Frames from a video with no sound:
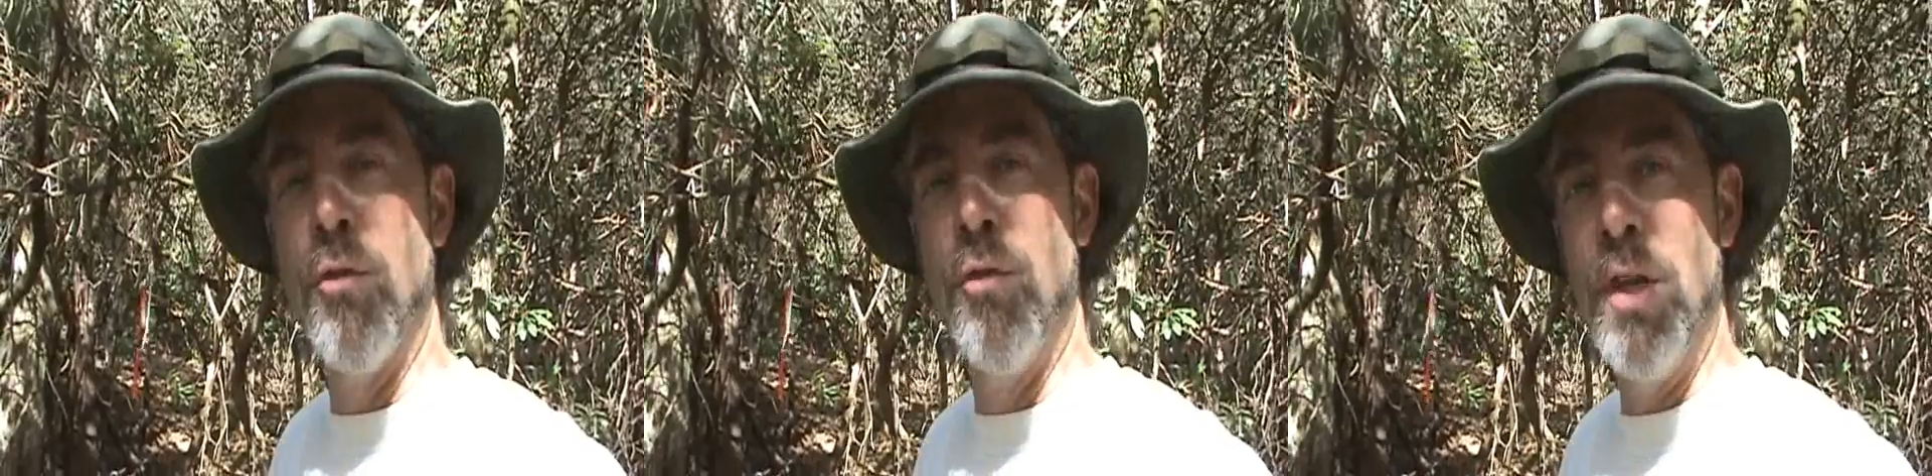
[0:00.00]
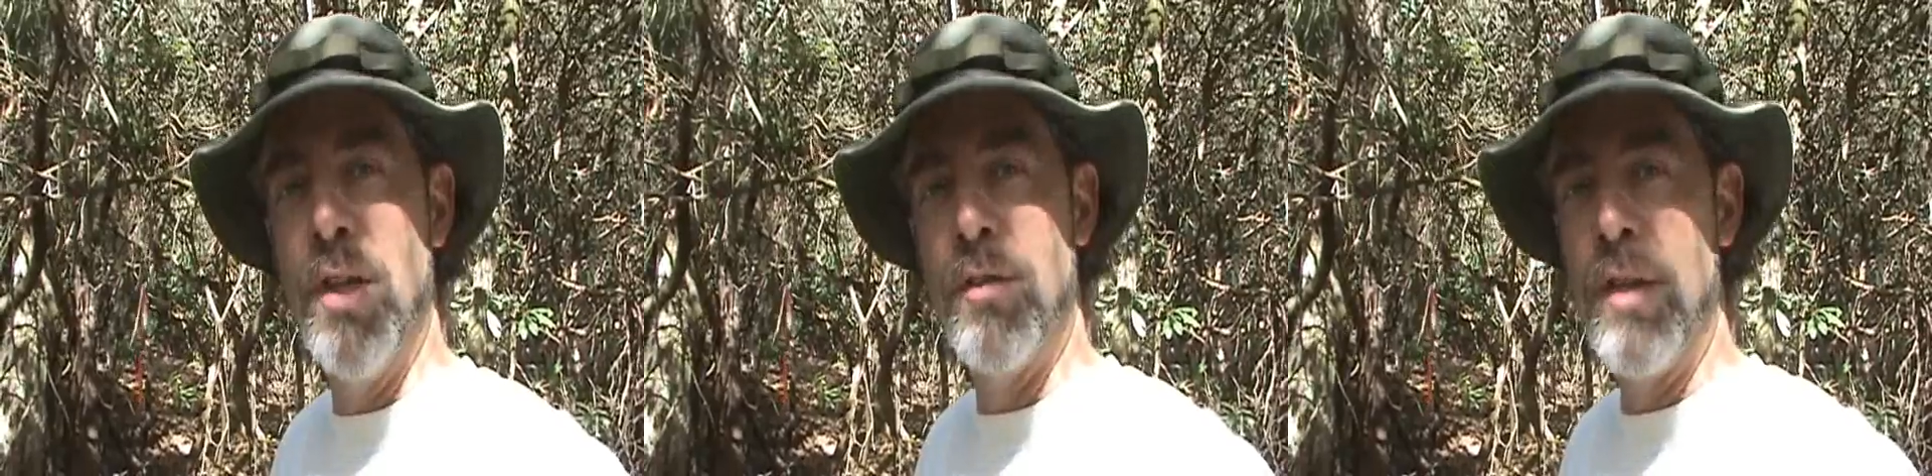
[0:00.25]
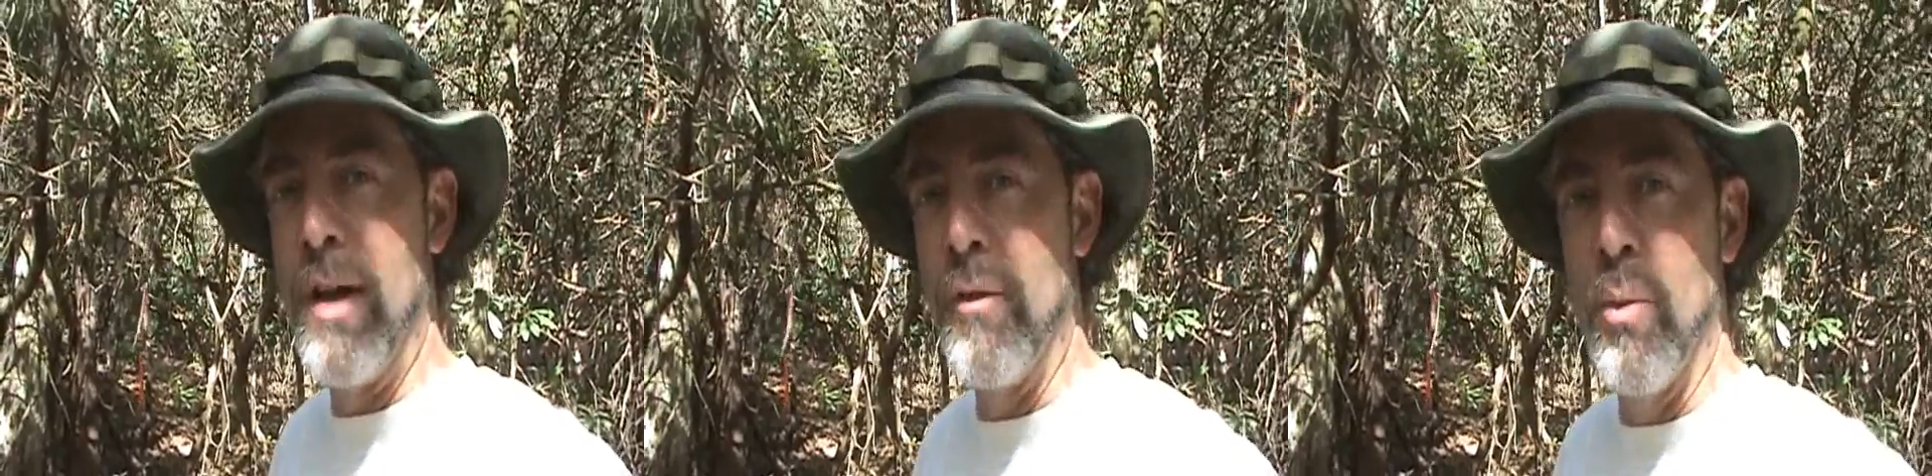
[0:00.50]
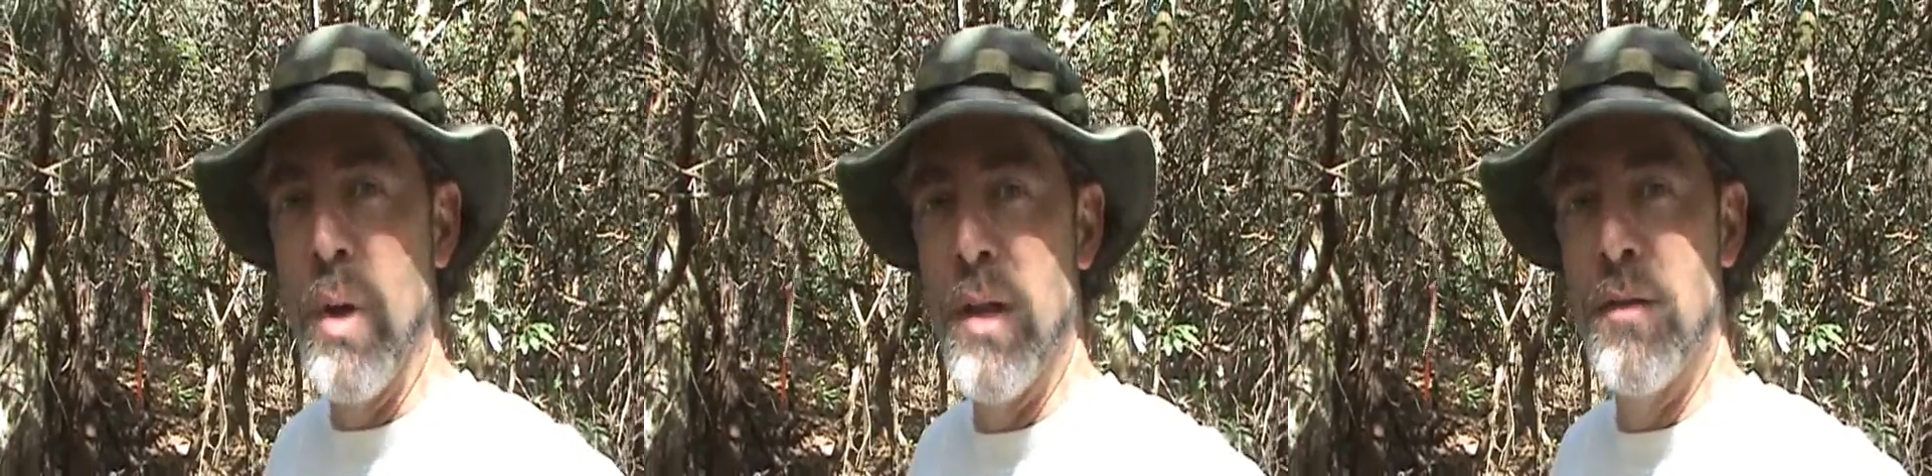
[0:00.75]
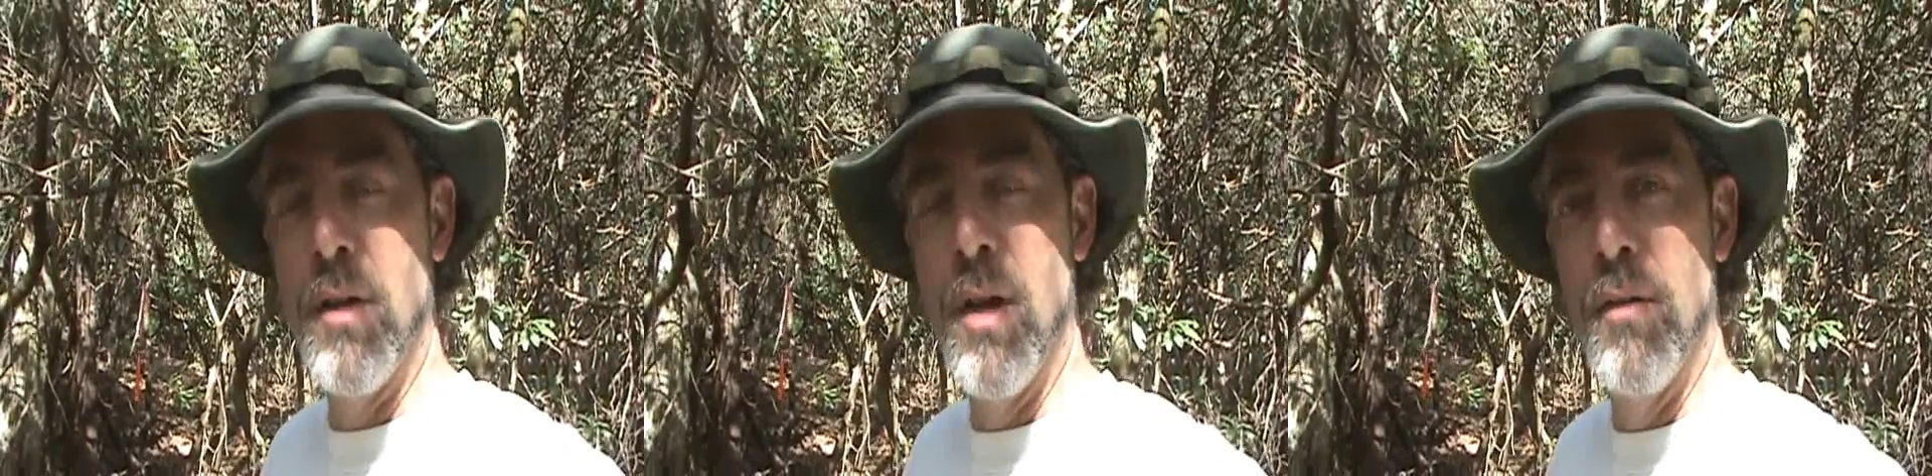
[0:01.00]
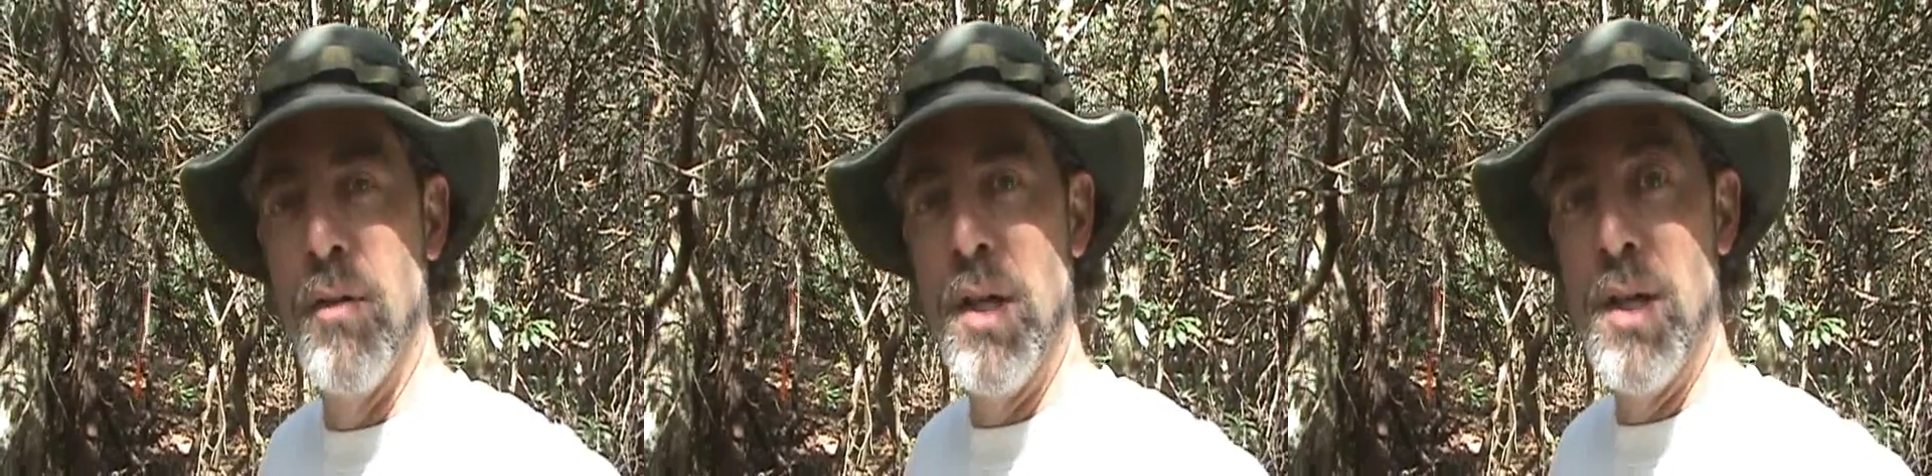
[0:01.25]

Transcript: feet southwest of